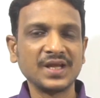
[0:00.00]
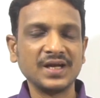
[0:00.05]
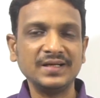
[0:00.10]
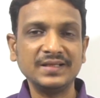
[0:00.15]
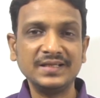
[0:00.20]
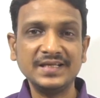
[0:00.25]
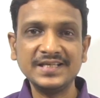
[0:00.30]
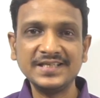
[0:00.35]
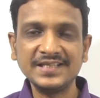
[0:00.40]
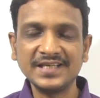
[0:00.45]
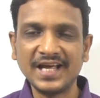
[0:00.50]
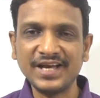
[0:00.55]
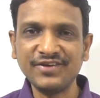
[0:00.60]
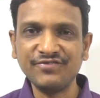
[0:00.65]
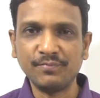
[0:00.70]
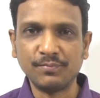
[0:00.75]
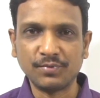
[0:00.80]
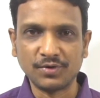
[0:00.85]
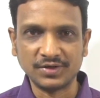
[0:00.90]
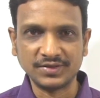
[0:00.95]
These
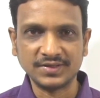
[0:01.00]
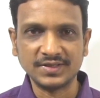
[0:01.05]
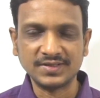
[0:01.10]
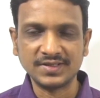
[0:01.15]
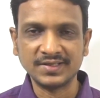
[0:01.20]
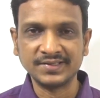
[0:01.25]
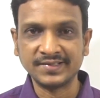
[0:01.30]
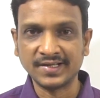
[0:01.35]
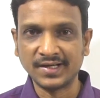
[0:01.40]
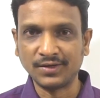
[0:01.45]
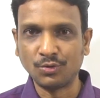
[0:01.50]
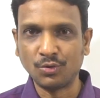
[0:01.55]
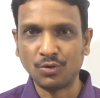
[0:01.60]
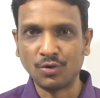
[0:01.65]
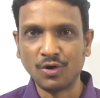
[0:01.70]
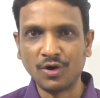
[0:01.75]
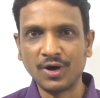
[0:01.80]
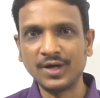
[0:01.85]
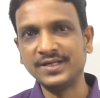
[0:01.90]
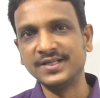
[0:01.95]
life processes are
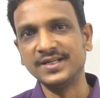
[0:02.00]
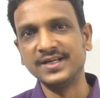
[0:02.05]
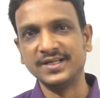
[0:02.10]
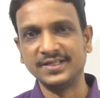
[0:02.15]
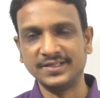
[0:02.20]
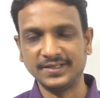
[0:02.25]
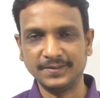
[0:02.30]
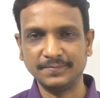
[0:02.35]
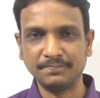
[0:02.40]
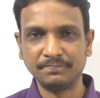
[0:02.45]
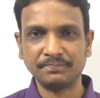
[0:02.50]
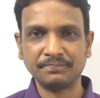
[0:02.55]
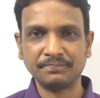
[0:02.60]
coordinated.